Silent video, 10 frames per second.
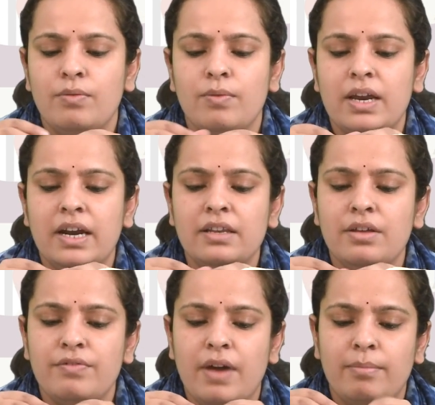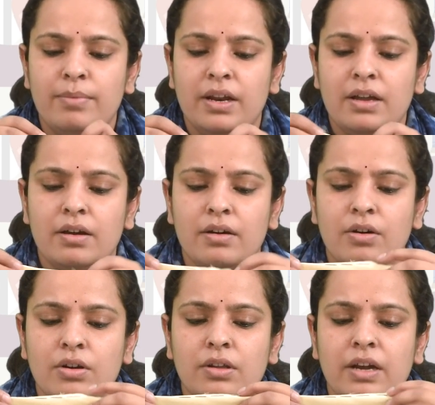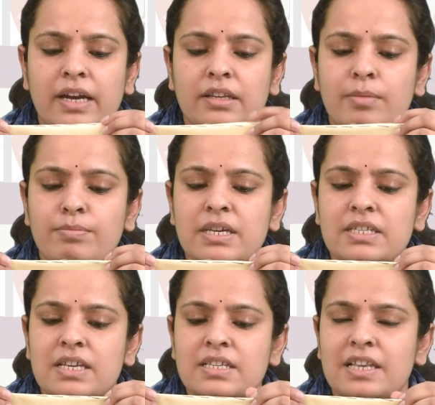we get the fabric, or get the pieces